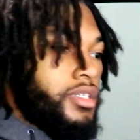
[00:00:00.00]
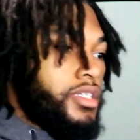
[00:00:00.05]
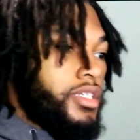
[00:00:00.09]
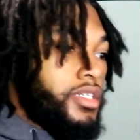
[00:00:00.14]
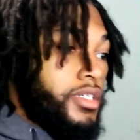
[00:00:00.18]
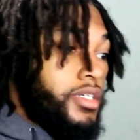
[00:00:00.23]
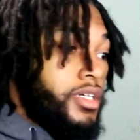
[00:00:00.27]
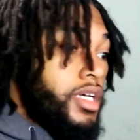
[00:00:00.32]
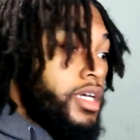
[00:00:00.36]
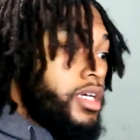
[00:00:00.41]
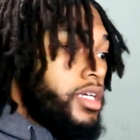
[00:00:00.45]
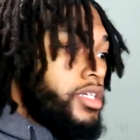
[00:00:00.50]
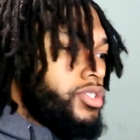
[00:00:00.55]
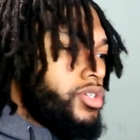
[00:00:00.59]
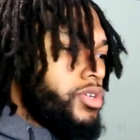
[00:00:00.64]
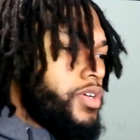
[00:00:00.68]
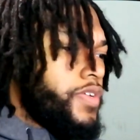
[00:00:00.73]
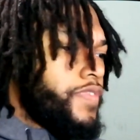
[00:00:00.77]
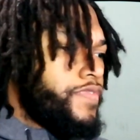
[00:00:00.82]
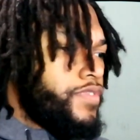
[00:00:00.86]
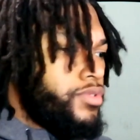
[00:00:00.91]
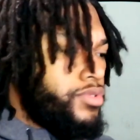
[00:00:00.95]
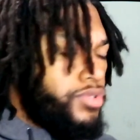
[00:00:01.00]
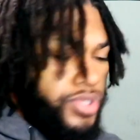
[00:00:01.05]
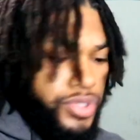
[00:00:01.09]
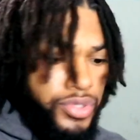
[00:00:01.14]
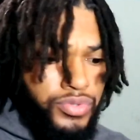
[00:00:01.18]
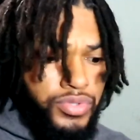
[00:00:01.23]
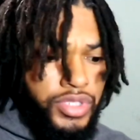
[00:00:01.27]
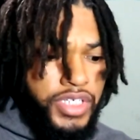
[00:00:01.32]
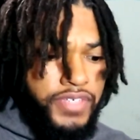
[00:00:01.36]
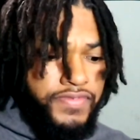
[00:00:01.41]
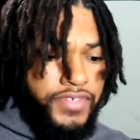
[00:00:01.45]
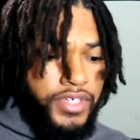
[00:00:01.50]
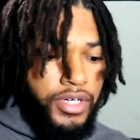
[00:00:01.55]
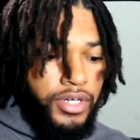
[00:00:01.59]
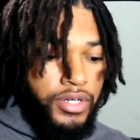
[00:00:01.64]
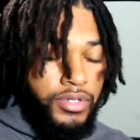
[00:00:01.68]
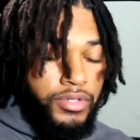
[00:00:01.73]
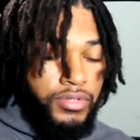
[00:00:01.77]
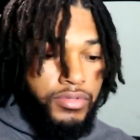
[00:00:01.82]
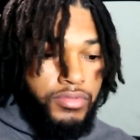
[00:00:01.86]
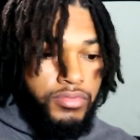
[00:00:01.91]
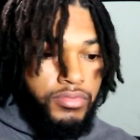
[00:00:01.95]
yeah, so if you do leave
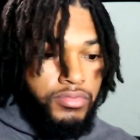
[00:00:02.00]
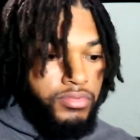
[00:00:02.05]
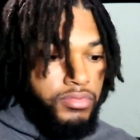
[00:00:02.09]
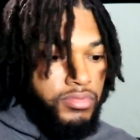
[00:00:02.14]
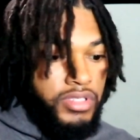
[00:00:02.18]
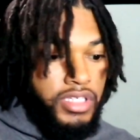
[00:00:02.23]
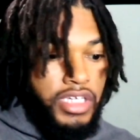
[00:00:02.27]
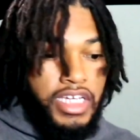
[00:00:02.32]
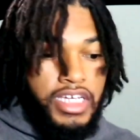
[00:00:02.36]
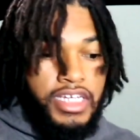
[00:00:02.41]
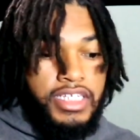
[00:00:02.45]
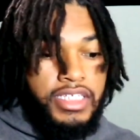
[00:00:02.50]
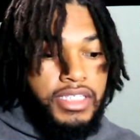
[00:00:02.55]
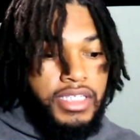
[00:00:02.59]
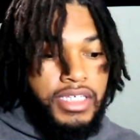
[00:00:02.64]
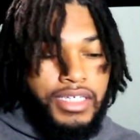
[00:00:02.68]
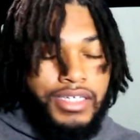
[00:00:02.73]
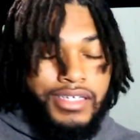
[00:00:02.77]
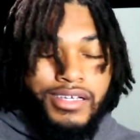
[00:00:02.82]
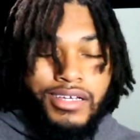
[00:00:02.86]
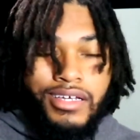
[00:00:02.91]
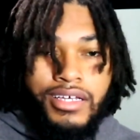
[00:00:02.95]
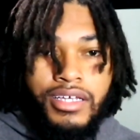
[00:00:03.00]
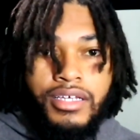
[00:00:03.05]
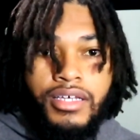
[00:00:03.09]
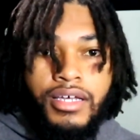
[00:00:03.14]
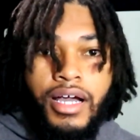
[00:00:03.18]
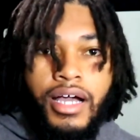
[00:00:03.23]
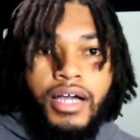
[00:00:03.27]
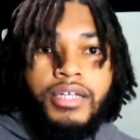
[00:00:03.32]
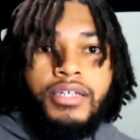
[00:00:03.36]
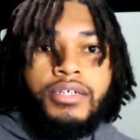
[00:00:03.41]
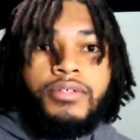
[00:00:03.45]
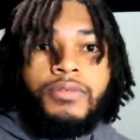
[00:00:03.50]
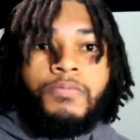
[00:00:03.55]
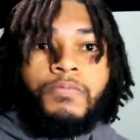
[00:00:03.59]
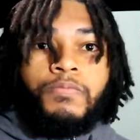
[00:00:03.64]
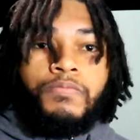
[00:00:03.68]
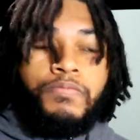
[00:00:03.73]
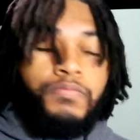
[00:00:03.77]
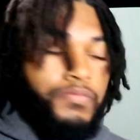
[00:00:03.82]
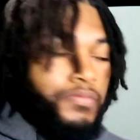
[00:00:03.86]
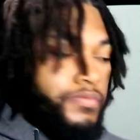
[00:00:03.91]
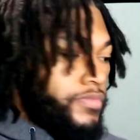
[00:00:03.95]
anything
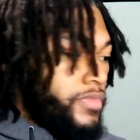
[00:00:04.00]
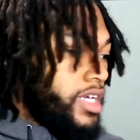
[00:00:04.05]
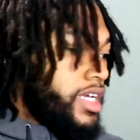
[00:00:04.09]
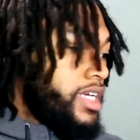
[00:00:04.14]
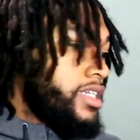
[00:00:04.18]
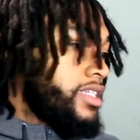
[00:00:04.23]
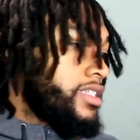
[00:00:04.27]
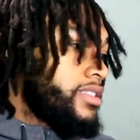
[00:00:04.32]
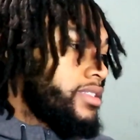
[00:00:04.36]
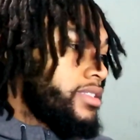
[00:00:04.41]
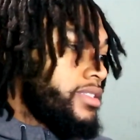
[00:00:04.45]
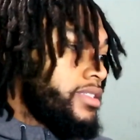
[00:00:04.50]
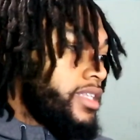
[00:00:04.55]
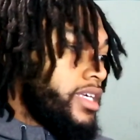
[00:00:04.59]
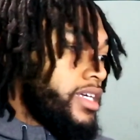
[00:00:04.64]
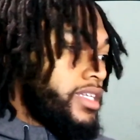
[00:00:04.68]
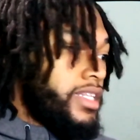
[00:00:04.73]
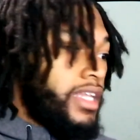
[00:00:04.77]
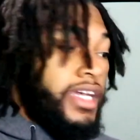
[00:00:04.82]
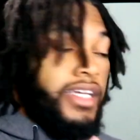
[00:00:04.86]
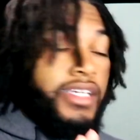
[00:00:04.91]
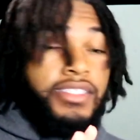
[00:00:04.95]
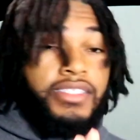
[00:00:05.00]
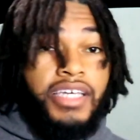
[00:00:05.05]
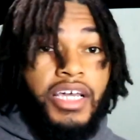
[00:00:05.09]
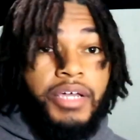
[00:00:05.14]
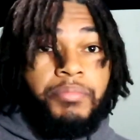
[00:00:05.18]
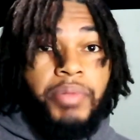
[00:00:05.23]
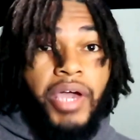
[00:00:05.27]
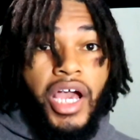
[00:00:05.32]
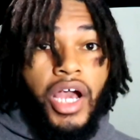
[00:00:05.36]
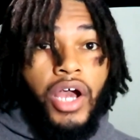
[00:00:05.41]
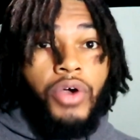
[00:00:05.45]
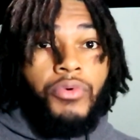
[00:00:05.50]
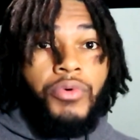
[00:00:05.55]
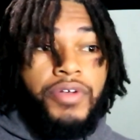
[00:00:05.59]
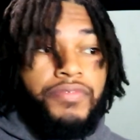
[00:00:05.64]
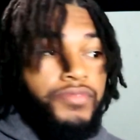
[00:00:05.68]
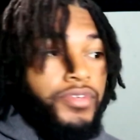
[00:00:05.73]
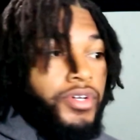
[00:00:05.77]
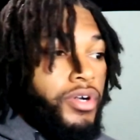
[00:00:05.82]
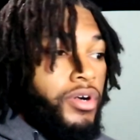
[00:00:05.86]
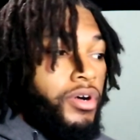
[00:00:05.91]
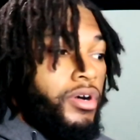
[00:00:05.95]
that can take power away
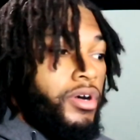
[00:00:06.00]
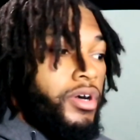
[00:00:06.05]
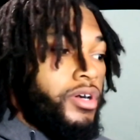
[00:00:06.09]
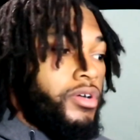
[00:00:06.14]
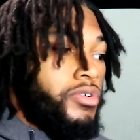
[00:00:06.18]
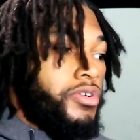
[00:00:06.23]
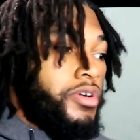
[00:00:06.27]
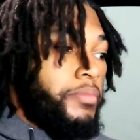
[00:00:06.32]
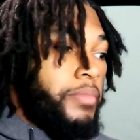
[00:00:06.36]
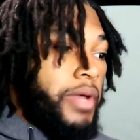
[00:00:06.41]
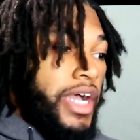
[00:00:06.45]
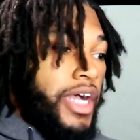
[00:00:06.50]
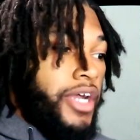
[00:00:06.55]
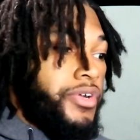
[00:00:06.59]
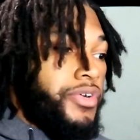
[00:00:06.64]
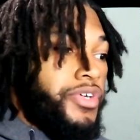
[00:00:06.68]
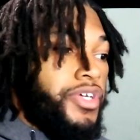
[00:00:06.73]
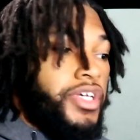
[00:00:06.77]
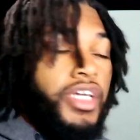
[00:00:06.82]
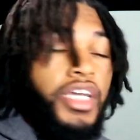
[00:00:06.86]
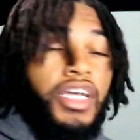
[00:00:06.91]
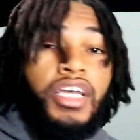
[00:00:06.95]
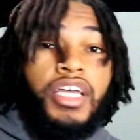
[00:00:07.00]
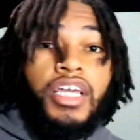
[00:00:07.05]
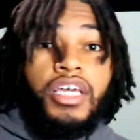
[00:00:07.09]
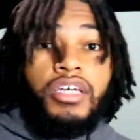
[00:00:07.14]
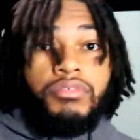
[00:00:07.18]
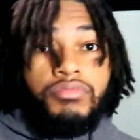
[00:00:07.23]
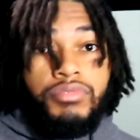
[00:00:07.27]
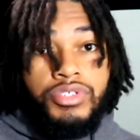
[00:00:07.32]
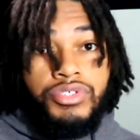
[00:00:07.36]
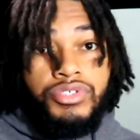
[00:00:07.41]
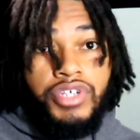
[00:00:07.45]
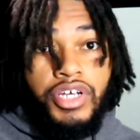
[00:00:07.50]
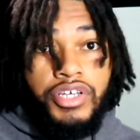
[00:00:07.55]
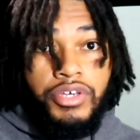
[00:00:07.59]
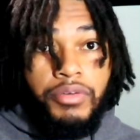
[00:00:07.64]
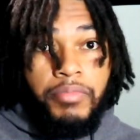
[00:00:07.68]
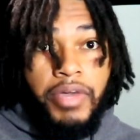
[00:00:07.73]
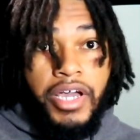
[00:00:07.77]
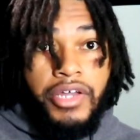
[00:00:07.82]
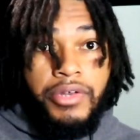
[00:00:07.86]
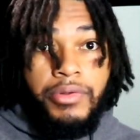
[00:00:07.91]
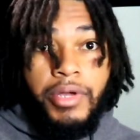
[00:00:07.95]
from the car or the battery, it will drain
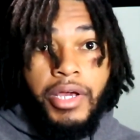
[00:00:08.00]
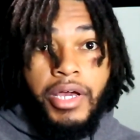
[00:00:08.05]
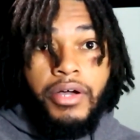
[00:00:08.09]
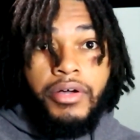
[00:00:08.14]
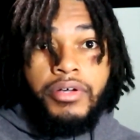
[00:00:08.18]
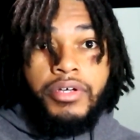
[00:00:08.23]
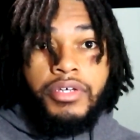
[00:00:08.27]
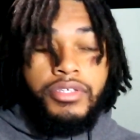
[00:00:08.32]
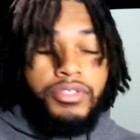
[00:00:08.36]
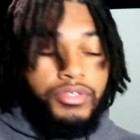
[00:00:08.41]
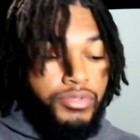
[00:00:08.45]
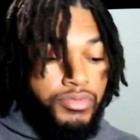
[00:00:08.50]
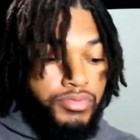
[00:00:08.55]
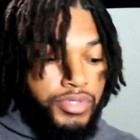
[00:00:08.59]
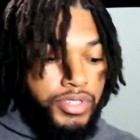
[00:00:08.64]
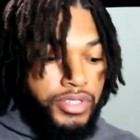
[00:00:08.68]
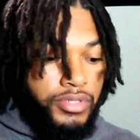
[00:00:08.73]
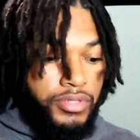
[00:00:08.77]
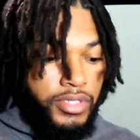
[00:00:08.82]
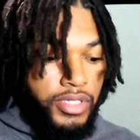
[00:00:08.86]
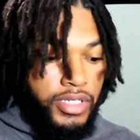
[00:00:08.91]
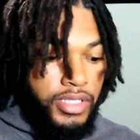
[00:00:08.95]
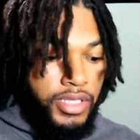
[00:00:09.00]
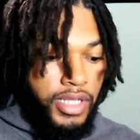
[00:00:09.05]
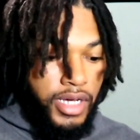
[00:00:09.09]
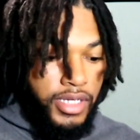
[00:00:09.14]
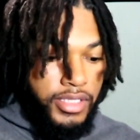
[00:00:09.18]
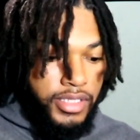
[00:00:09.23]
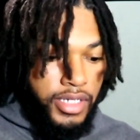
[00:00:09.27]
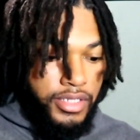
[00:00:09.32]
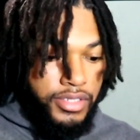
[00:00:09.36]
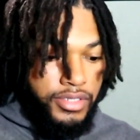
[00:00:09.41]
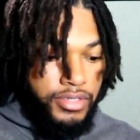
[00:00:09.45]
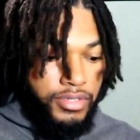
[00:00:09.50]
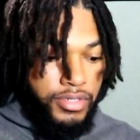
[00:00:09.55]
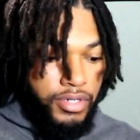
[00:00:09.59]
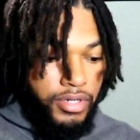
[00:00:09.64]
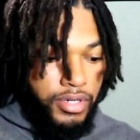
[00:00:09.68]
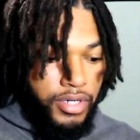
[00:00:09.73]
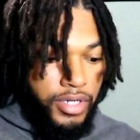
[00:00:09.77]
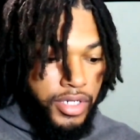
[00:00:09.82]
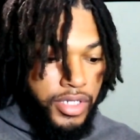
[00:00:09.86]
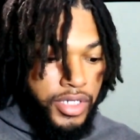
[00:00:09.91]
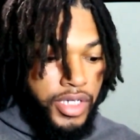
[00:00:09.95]
your battery out and you will get locked out of your
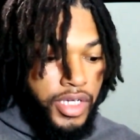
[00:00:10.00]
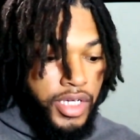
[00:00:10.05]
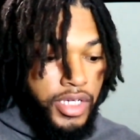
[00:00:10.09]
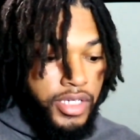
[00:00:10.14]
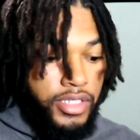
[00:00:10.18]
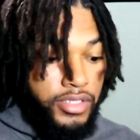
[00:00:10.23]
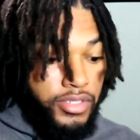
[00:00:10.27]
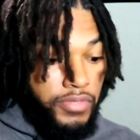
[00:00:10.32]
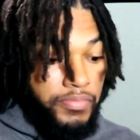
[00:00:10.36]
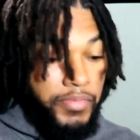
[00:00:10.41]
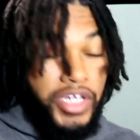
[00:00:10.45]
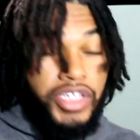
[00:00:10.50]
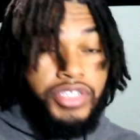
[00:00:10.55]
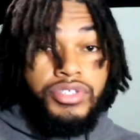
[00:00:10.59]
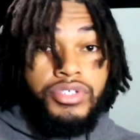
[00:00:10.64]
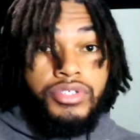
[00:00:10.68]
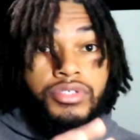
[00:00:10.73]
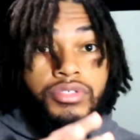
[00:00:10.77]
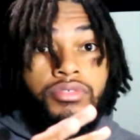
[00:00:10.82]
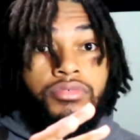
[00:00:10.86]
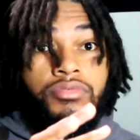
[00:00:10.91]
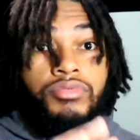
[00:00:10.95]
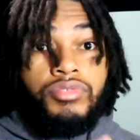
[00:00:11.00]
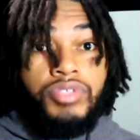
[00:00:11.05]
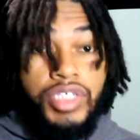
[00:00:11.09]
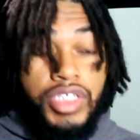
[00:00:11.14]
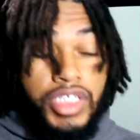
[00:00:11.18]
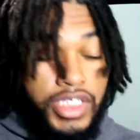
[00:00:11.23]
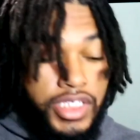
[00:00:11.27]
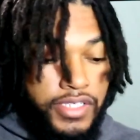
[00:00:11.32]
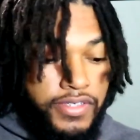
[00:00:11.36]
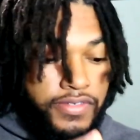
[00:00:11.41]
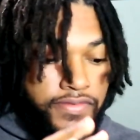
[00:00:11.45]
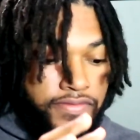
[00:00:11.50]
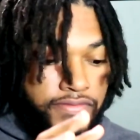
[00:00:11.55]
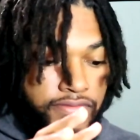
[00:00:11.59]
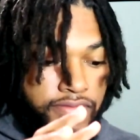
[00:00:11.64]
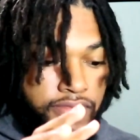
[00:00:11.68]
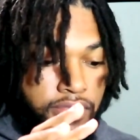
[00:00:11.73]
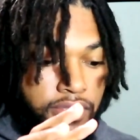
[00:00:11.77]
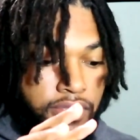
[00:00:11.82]
car. So make sure you leave